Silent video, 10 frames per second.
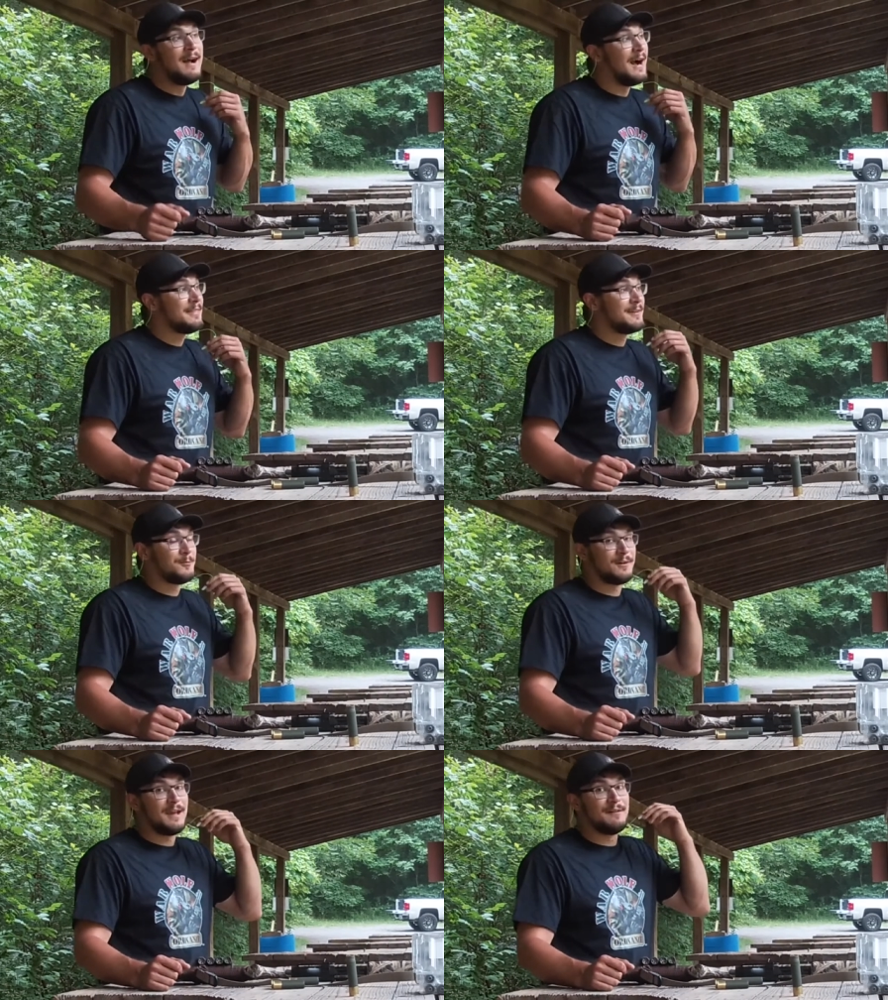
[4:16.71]
I think we're
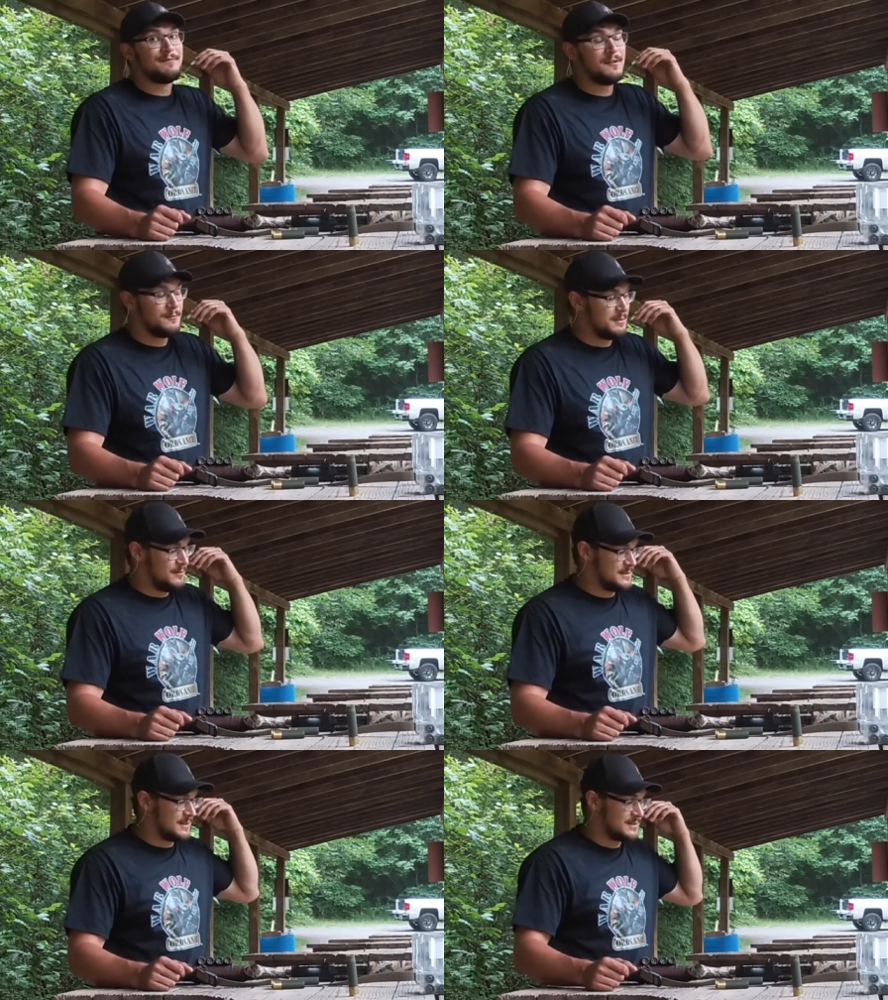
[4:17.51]
going to have fun with the
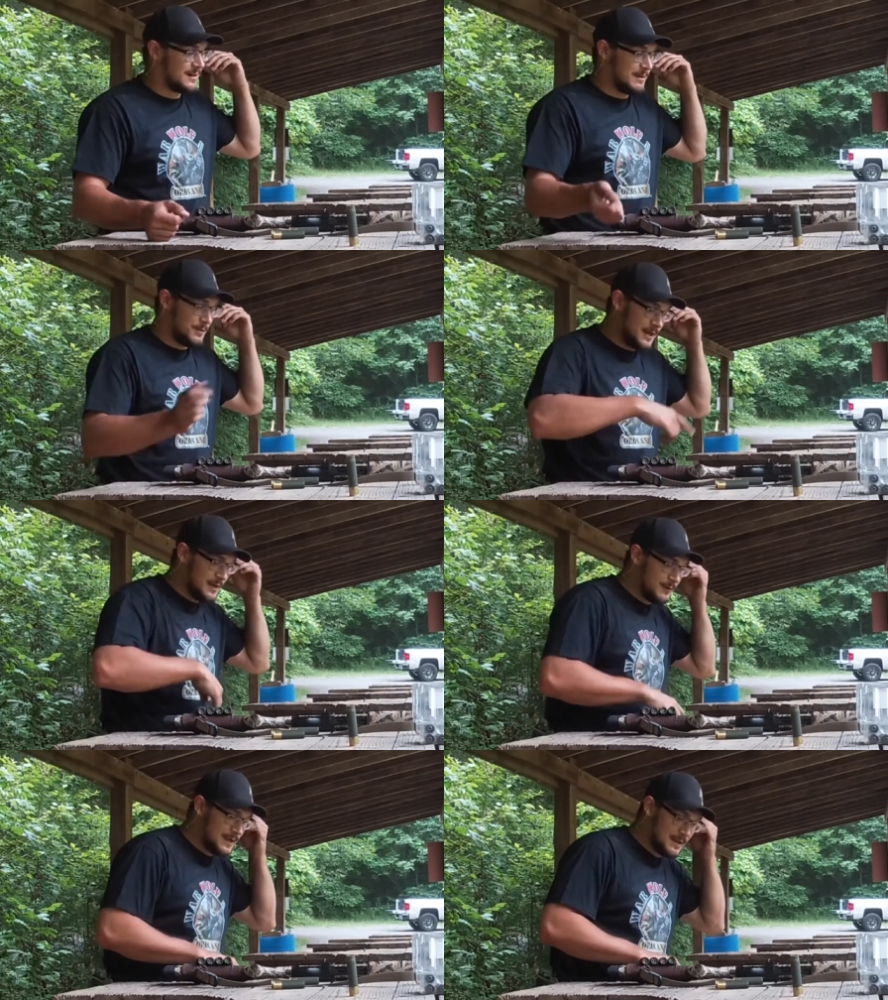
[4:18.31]
ballistic target. But
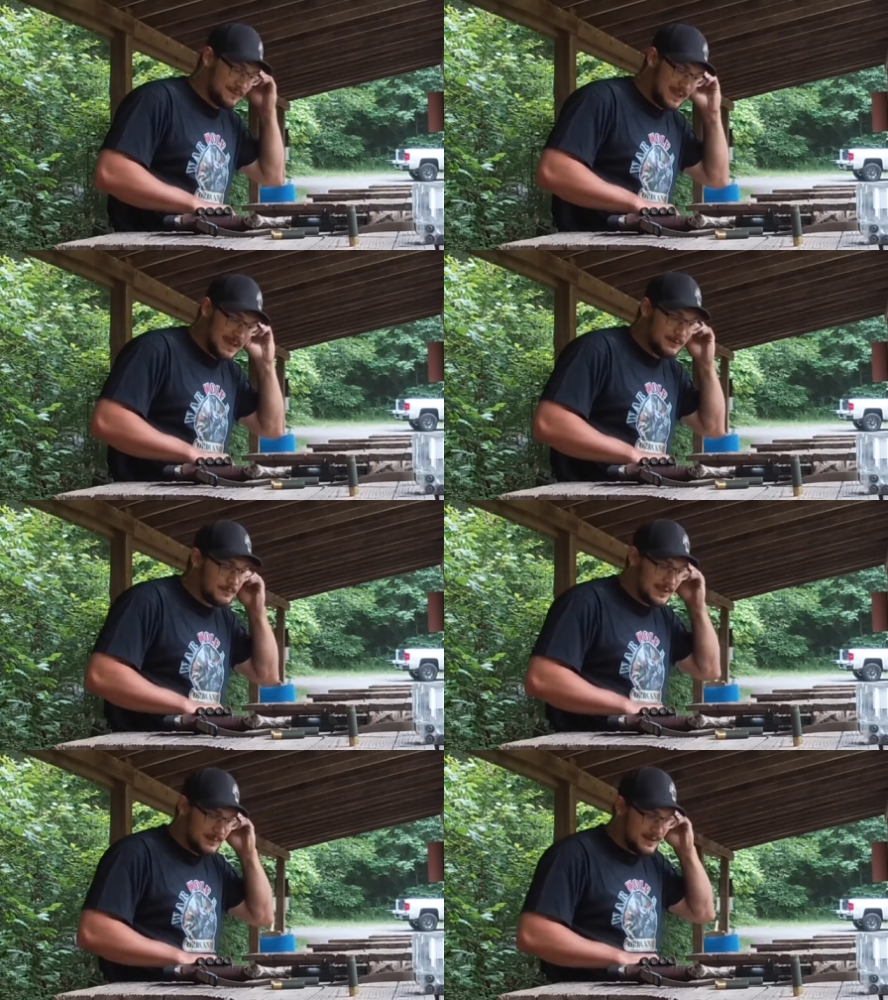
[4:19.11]
anyway, enough, gabbing. Let
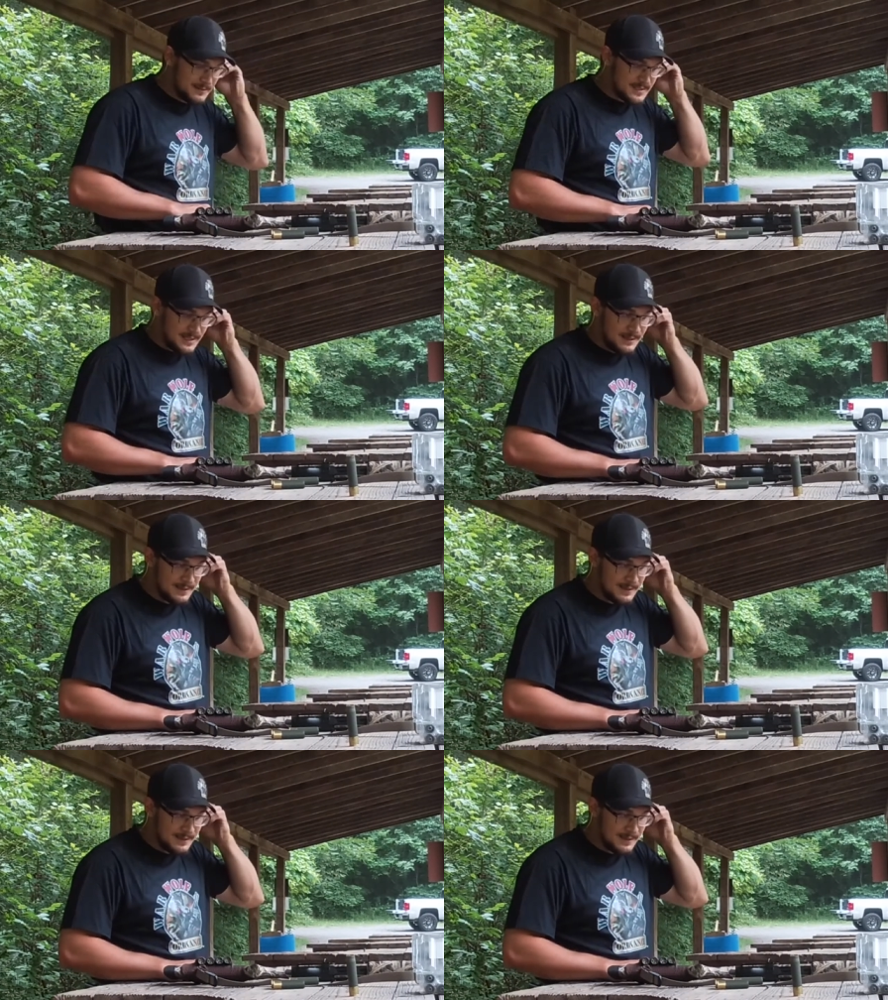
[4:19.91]
me get my ears in.